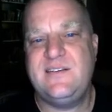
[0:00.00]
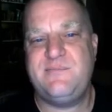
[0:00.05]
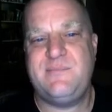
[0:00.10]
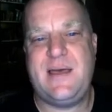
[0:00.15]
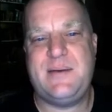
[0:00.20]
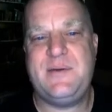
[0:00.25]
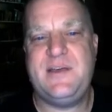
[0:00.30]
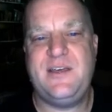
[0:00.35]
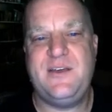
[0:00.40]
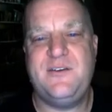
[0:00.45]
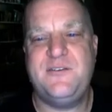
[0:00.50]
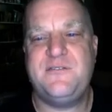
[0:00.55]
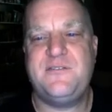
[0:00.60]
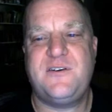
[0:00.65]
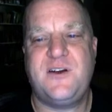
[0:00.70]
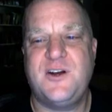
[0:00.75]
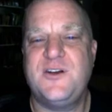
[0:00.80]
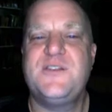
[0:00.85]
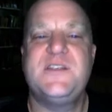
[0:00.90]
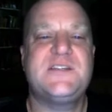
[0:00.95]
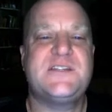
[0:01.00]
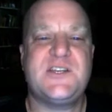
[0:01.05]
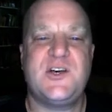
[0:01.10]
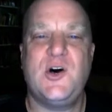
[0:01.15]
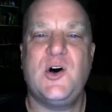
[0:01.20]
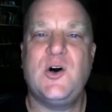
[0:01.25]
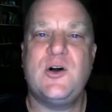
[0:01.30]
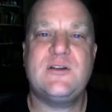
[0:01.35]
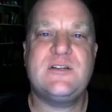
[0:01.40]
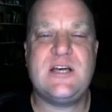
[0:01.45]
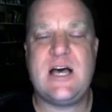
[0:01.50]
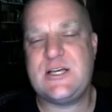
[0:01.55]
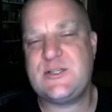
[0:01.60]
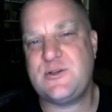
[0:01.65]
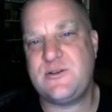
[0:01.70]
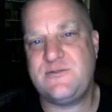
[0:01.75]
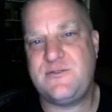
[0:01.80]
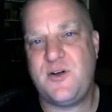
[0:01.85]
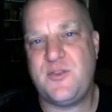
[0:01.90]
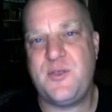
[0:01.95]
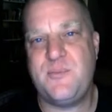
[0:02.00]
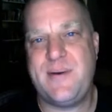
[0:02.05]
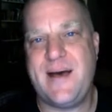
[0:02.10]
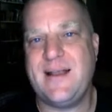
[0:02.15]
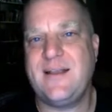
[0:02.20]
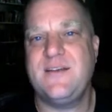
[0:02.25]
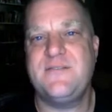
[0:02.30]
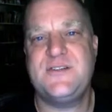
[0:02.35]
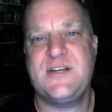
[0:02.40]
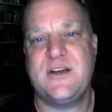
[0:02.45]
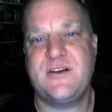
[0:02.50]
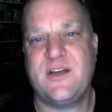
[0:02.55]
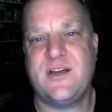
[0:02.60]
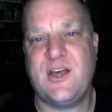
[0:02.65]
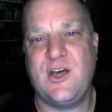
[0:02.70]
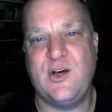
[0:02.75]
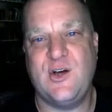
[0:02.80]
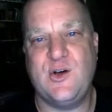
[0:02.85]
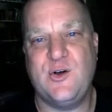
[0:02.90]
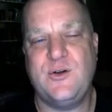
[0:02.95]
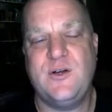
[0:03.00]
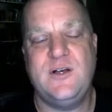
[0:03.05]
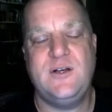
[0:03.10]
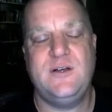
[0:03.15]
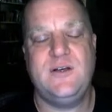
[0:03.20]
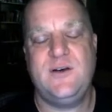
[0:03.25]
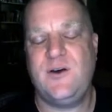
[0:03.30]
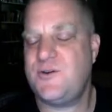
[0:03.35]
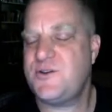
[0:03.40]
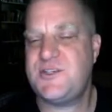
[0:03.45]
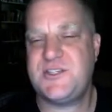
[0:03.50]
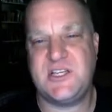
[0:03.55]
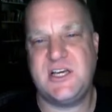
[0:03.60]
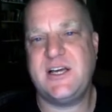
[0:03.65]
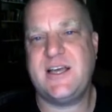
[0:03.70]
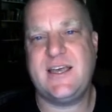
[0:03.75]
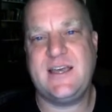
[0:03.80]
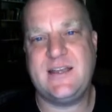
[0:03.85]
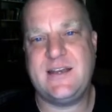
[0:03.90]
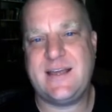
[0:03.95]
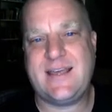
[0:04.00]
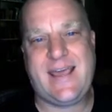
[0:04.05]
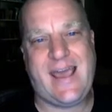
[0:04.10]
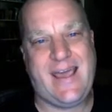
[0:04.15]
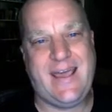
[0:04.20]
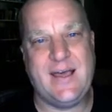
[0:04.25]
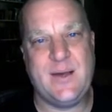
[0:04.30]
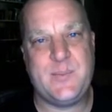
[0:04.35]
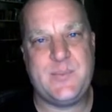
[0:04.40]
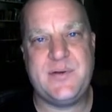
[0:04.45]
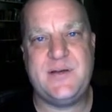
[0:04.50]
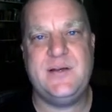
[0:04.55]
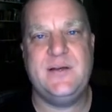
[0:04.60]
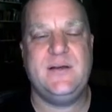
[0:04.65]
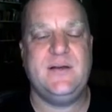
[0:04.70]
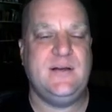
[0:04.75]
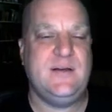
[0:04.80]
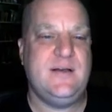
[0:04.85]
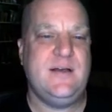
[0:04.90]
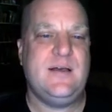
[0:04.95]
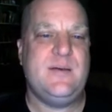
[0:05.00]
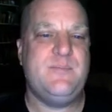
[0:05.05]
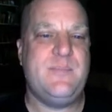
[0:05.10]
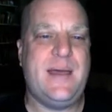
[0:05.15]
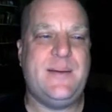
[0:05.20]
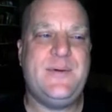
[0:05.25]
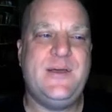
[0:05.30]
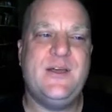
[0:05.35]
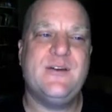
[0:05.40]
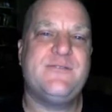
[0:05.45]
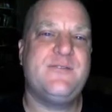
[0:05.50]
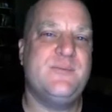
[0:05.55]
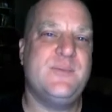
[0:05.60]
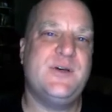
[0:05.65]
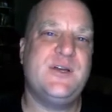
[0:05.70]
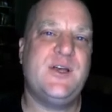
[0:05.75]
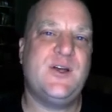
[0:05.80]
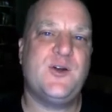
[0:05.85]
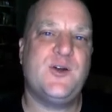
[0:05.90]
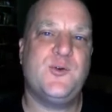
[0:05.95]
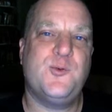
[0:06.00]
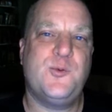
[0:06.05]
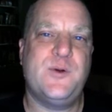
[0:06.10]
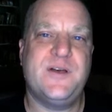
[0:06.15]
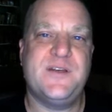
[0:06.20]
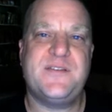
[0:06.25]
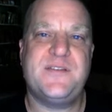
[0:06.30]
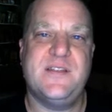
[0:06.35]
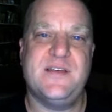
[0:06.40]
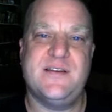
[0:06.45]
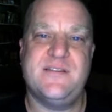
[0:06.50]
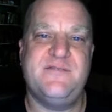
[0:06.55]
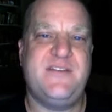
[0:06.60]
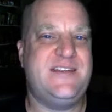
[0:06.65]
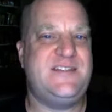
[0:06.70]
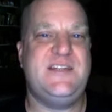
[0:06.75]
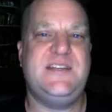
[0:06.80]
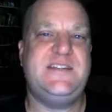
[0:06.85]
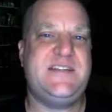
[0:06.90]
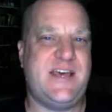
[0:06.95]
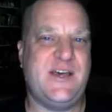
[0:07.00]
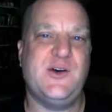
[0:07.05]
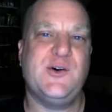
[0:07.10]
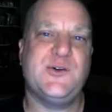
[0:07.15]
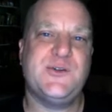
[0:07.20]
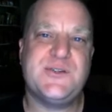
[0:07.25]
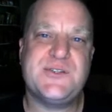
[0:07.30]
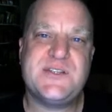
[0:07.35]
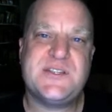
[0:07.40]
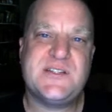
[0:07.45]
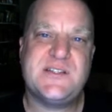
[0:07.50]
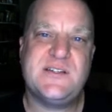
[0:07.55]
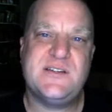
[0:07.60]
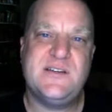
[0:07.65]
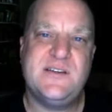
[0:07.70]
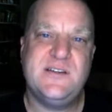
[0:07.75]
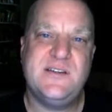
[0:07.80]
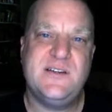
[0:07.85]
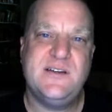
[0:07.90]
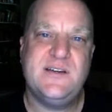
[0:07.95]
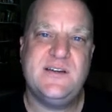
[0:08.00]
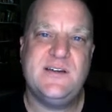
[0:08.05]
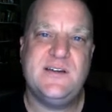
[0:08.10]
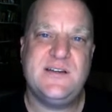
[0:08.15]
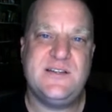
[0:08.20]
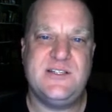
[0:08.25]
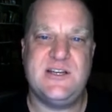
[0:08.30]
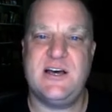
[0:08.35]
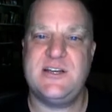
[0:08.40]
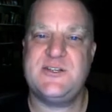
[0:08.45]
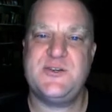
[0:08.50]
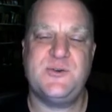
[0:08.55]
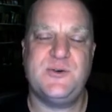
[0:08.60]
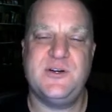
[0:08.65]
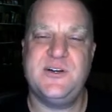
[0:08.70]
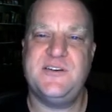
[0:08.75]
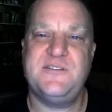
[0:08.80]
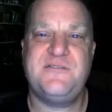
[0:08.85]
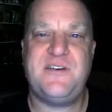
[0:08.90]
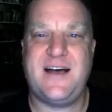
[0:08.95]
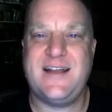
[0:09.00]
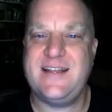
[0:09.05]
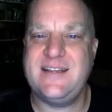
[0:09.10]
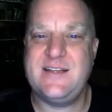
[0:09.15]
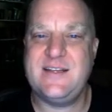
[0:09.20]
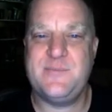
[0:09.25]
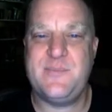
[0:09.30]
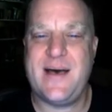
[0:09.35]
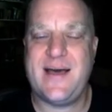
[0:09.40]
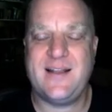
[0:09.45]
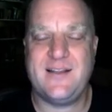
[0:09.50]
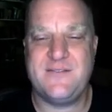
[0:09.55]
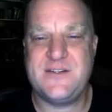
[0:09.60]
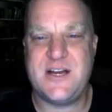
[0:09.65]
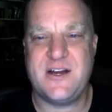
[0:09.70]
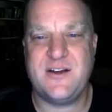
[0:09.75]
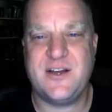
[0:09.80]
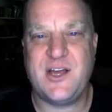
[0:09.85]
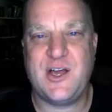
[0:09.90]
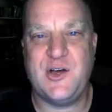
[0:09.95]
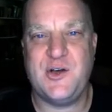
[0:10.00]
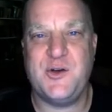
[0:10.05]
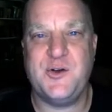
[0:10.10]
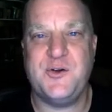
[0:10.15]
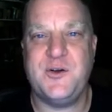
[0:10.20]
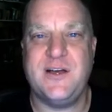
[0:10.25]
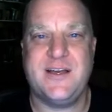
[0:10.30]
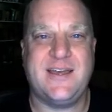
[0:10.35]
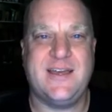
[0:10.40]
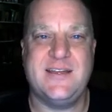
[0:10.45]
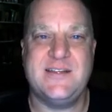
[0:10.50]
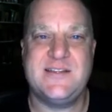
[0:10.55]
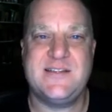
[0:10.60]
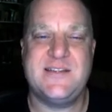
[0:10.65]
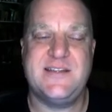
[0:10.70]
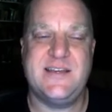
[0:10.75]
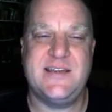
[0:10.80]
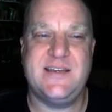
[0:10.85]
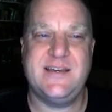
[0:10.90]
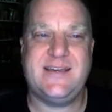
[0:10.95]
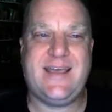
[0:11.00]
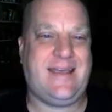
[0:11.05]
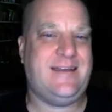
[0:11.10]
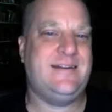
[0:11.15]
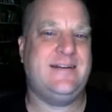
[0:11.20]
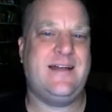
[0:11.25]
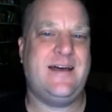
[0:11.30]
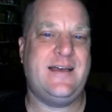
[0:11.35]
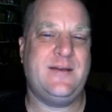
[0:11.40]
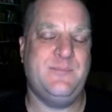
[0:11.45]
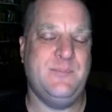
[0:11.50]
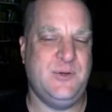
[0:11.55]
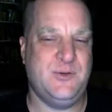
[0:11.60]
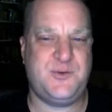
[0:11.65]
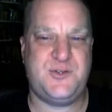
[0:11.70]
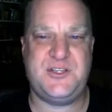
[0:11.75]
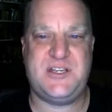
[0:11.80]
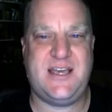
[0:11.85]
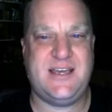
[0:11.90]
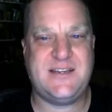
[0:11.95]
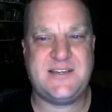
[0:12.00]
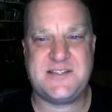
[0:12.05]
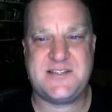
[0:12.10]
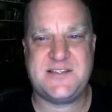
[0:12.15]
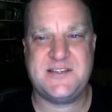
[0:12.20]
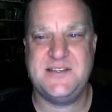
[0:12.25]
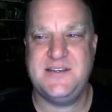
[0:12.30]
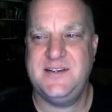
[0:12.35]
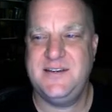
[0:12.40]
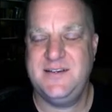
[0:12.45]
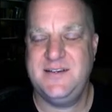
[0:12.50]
Maybe you've heard the song Joshua Fought the Battle of Jericho or sung it at camp. Maybe you're familiar with the Veggie Tales, Joshua fighting the Battle of Jericho against the Canaanite milkshakes,